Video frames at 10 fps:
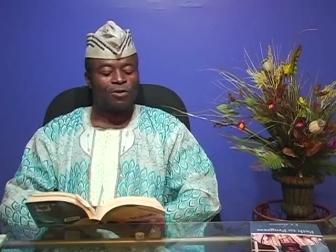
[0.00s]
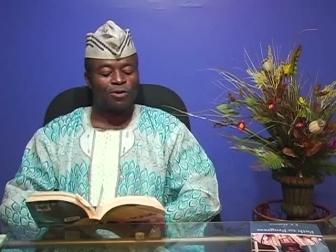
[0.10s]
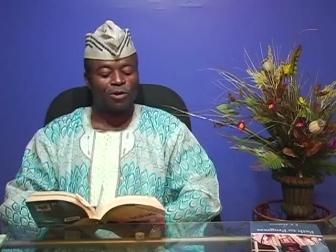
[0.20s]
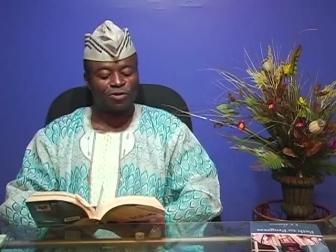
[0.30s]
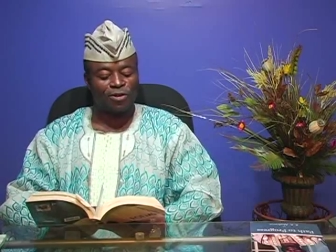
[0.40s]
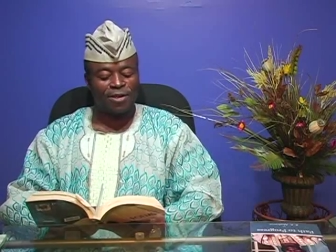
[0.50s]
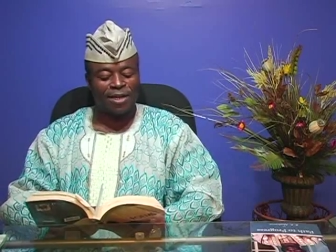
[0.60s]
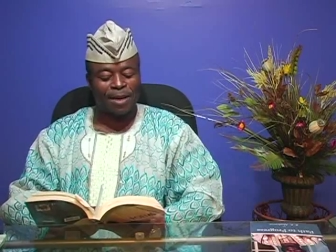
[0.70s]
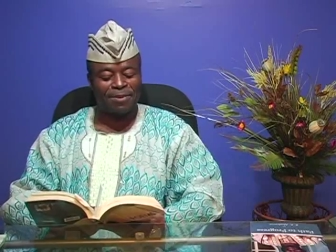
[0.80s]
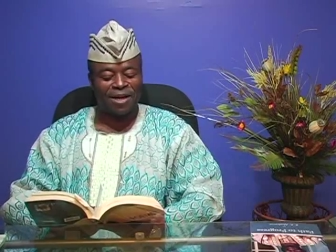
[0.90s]
Dr.
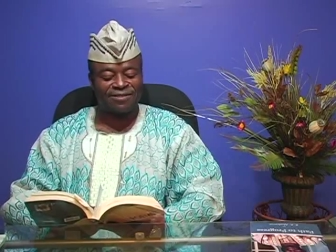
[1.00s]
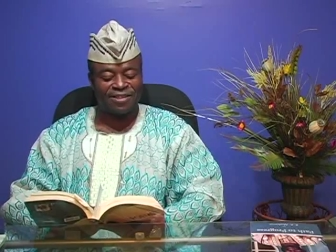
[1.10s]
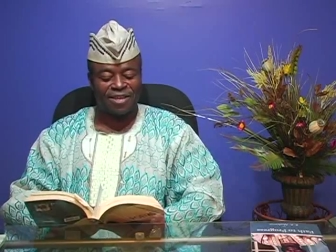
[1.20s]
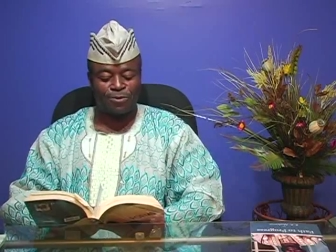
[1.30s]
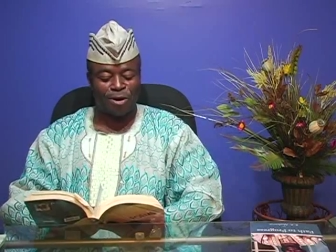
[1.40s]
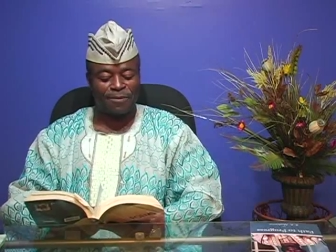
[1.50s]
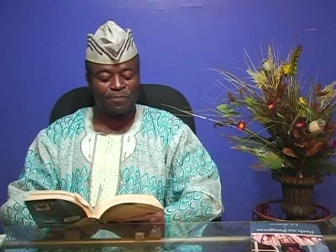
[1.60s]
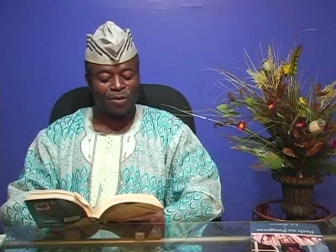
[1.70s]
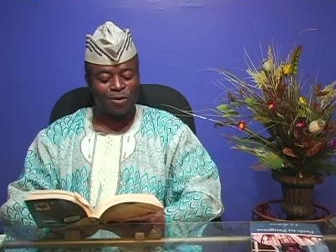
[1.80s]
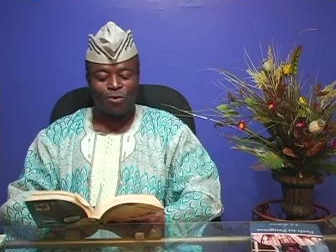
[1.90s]
Nnamdi Azikiwe
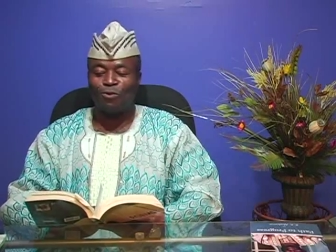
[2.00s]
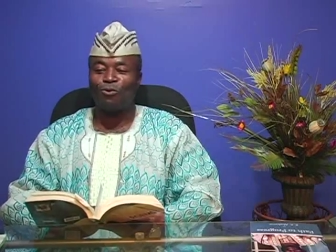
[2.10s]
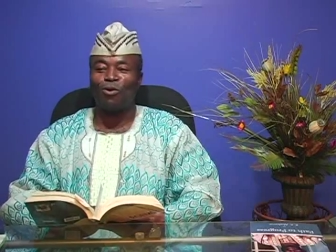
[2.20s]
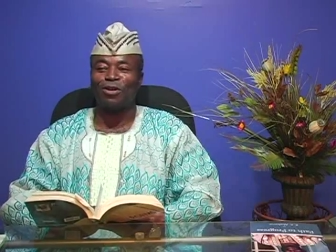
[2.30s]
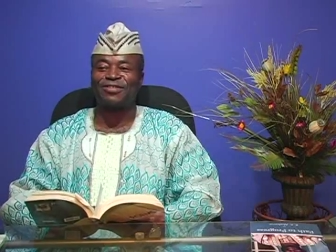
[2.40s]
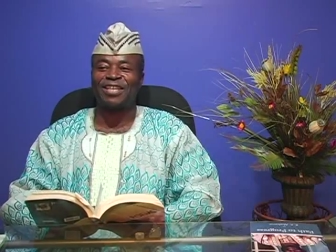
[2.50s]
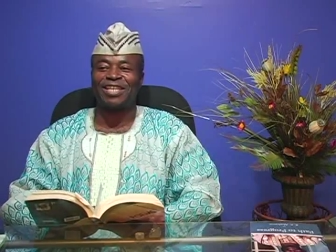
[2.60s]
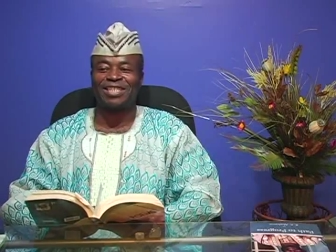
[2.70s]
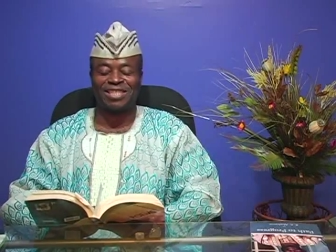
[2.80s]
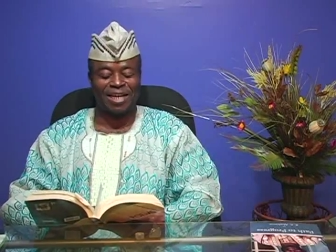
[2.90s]
was
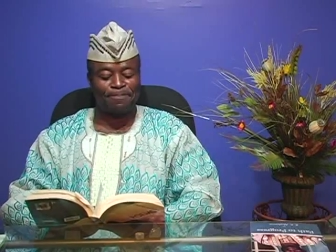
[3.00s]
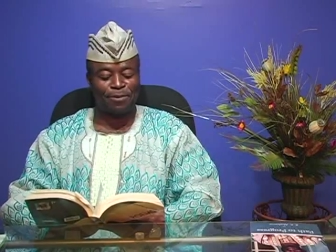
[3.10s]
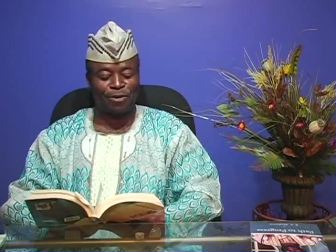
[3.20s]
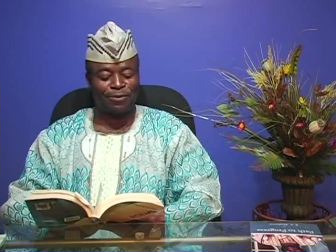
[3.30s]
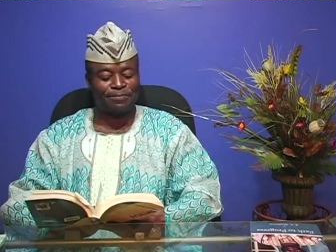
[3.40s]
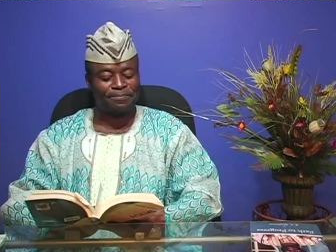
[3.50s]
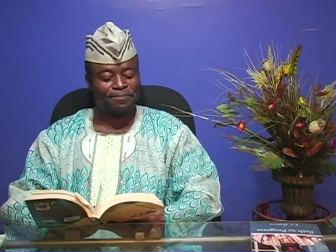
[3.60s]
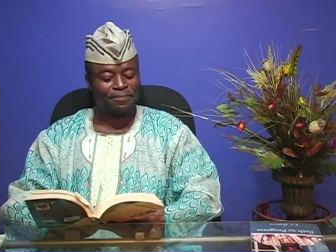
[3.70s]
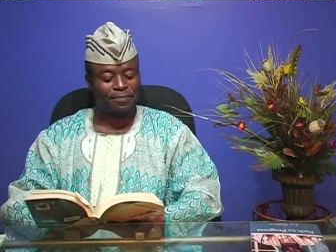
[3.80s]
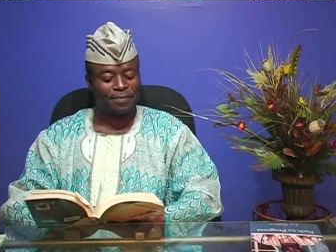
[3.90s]
a champion,
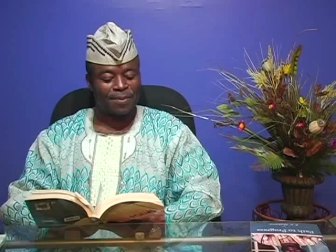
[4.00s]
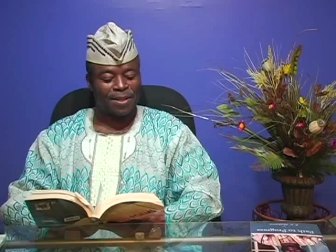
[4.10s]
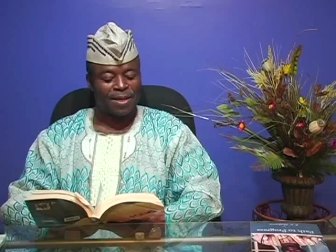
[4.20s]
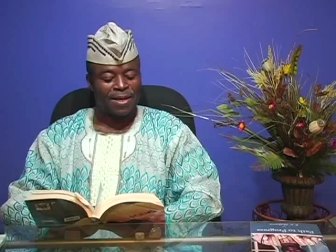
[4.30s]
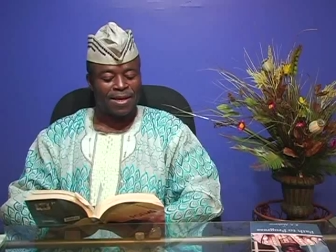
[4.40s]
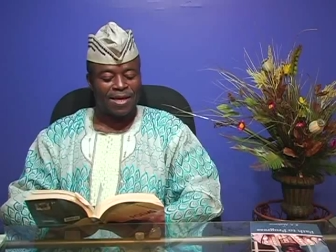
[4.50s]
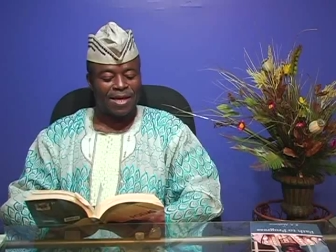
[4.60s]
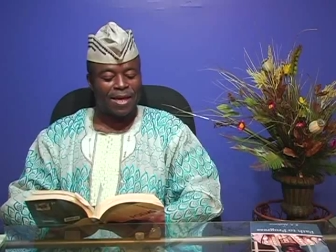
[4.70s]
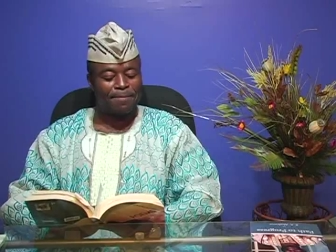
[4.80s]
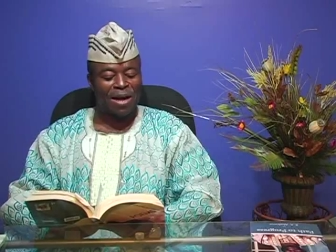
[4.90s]

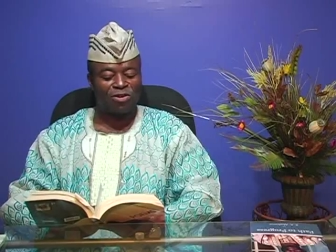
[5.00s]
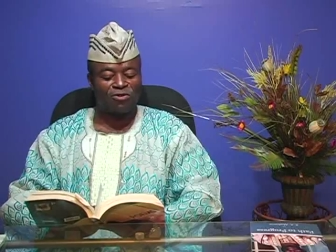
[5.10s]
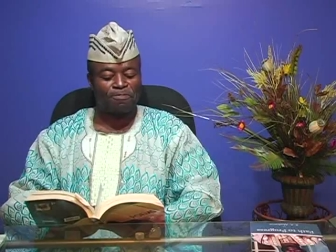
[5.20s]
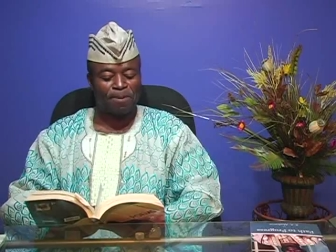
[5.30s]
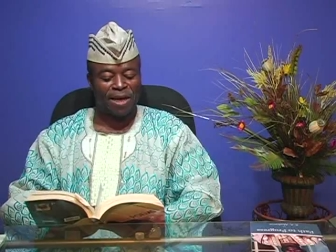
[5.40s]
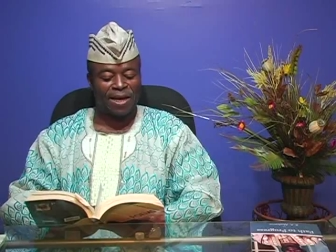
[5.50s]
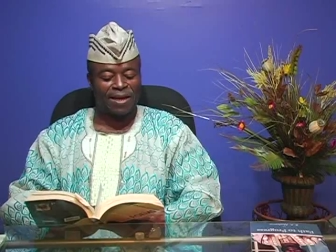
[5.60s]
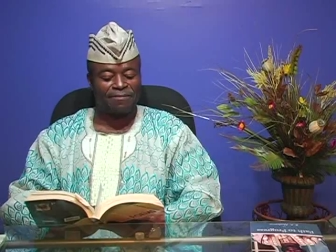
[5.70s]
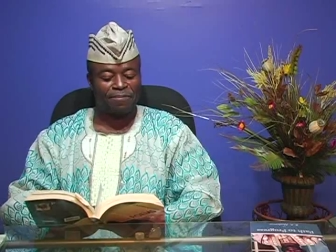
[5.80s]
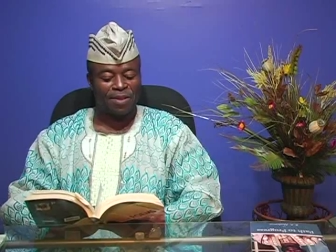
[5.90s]
a man of
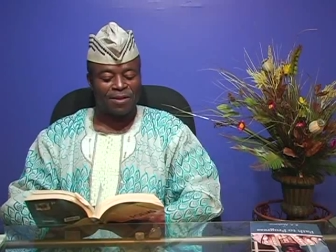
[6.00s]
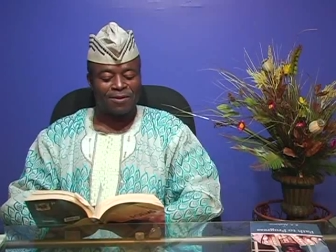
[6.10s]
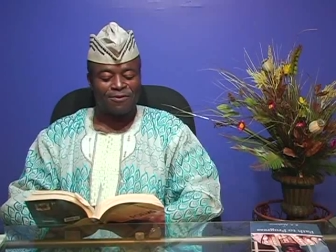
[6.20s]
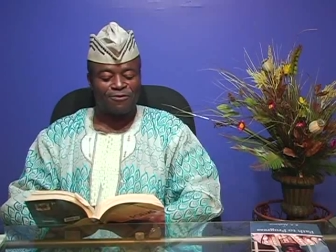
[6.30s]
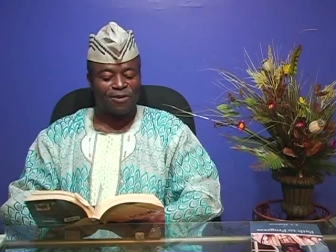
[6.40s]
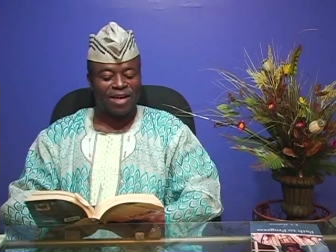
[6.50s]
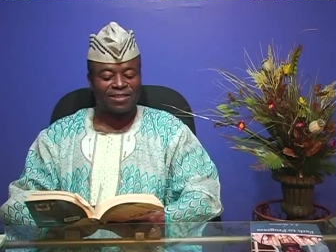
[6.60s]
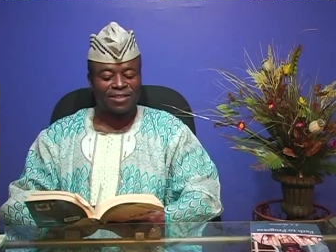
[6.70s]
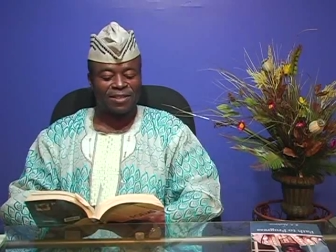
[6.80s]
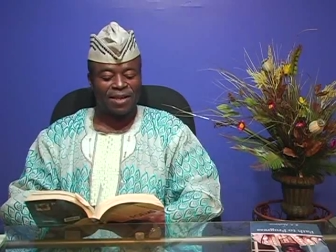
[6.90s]
pain
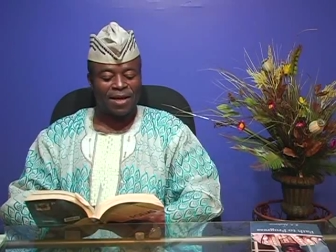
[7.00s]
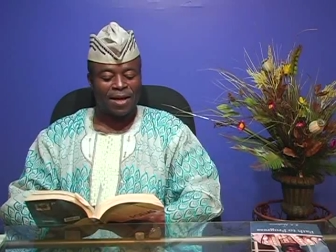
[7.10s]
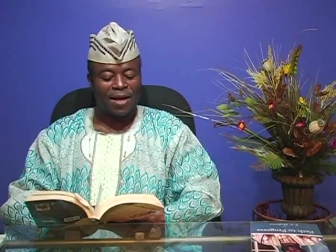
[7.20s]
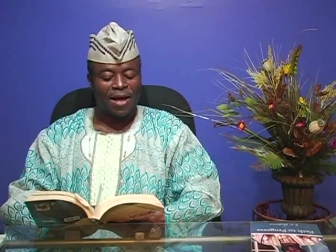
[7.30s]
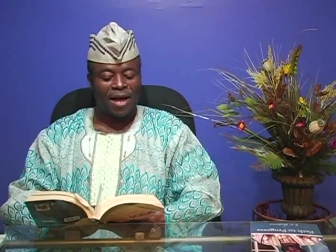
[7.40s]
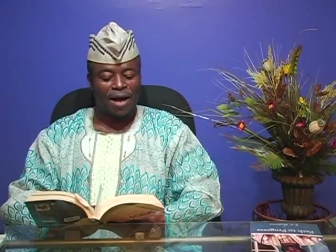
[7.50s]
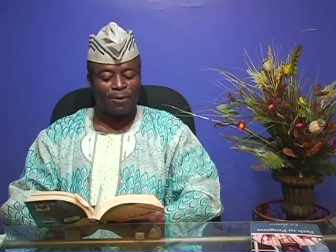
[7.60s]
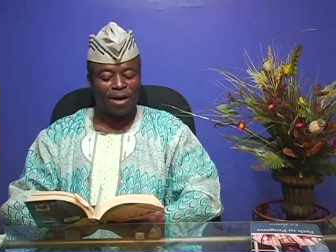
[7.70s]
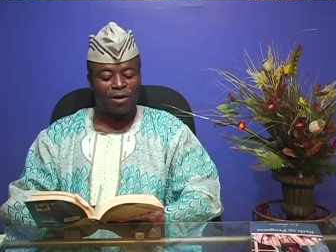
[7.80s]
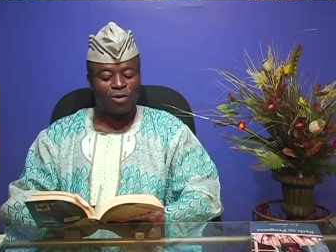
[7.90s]
fighting
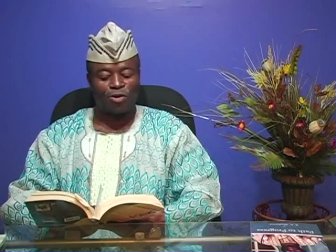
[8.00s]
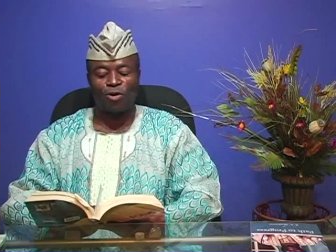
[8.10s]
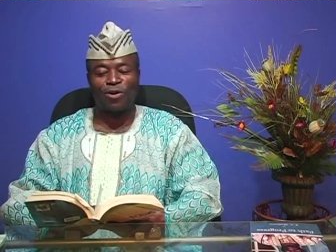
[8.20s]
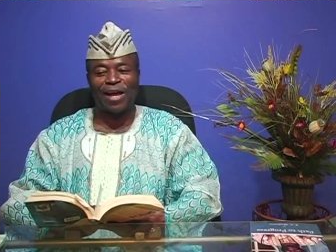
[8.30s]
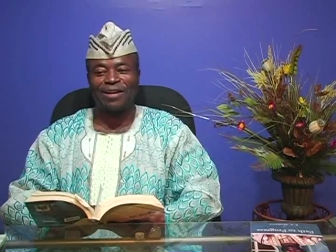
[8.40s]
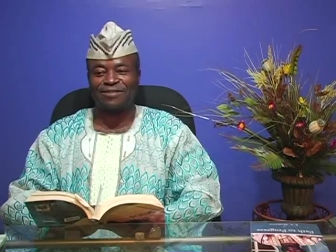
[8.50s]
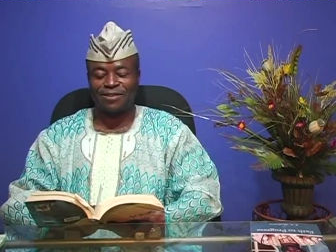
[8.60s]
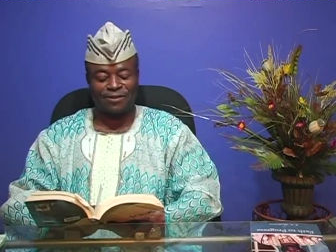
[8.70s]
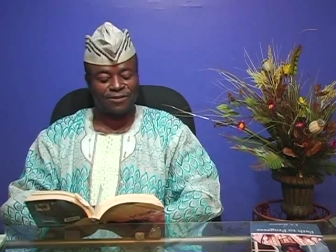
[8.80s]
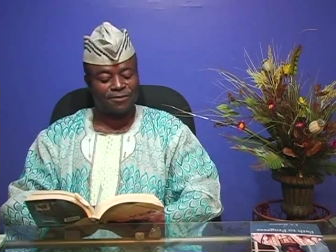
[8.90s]
our
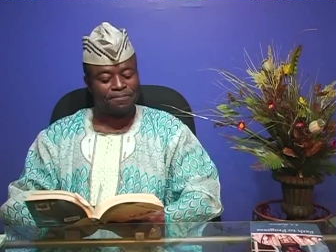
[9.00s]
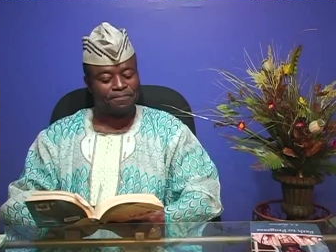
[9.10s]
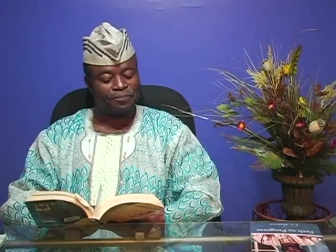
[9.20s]
colonizers.